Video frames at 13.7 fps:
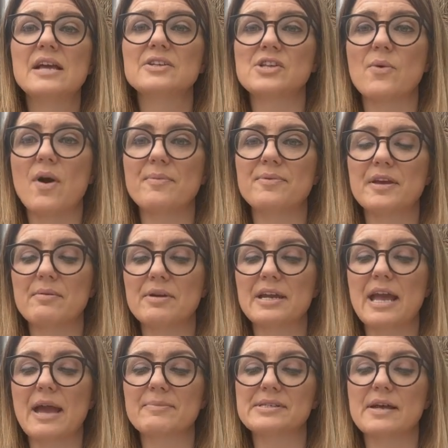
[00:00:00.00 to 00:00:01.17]
So I think I'm going
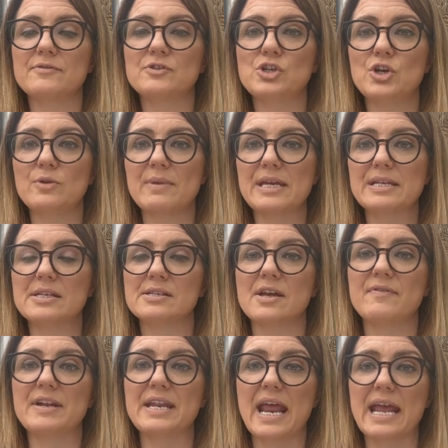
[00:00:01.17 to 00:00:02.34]
to get myself 2 metres
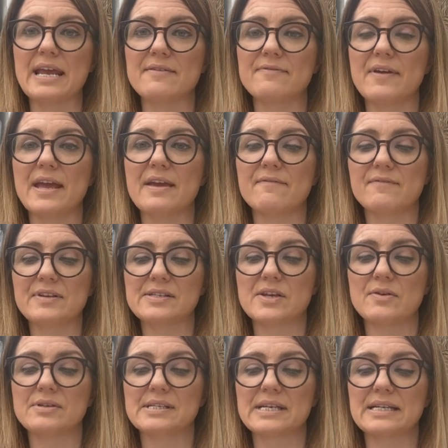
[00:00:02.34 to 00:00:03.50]
of a navy
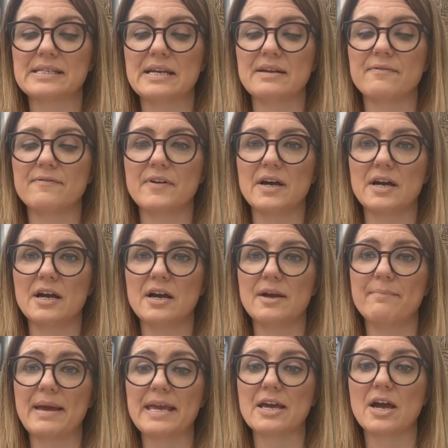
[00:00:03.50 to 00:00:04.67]
viscose satin for her and make